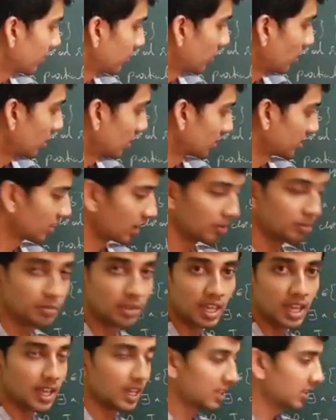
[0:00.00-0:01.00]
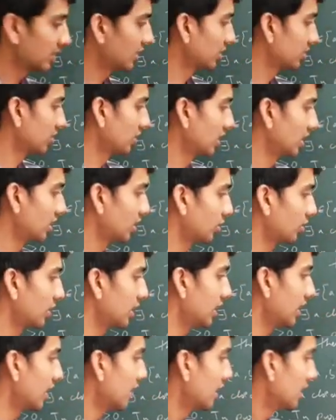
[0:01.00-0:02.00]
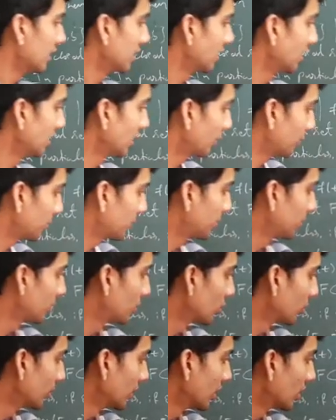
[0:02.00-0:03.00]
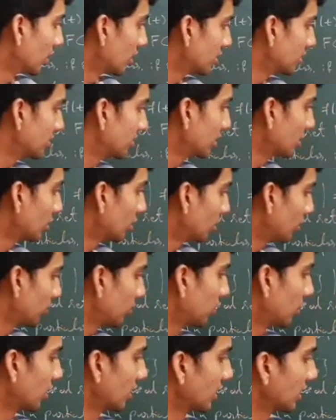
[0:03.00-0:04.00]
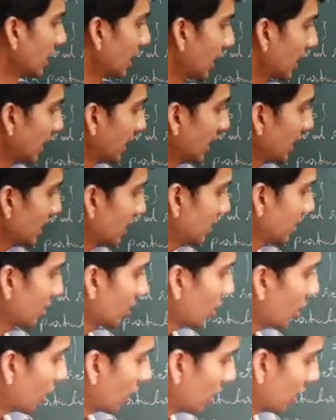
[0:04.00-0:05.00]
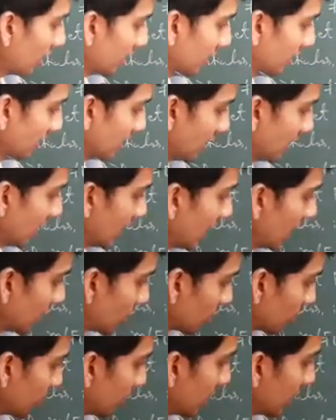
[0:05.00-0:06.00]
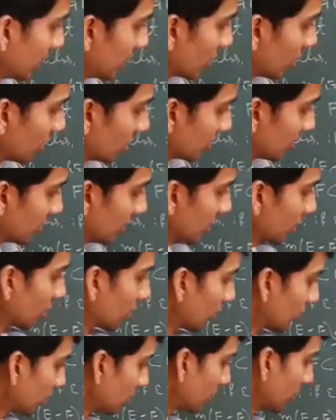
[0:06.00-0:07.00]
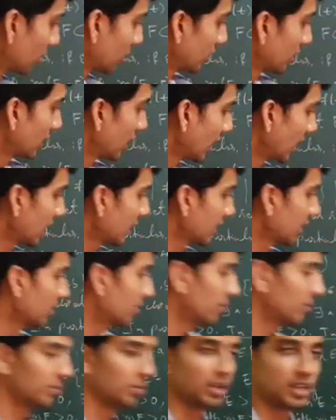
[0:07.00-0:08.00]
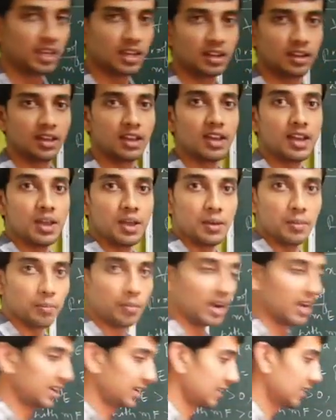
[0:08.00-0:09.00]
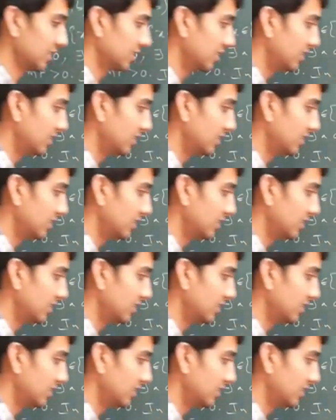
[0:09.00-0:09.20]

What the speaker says: for some a in that interval, f to be non-zero for a an or a to be non-zero for a bn. But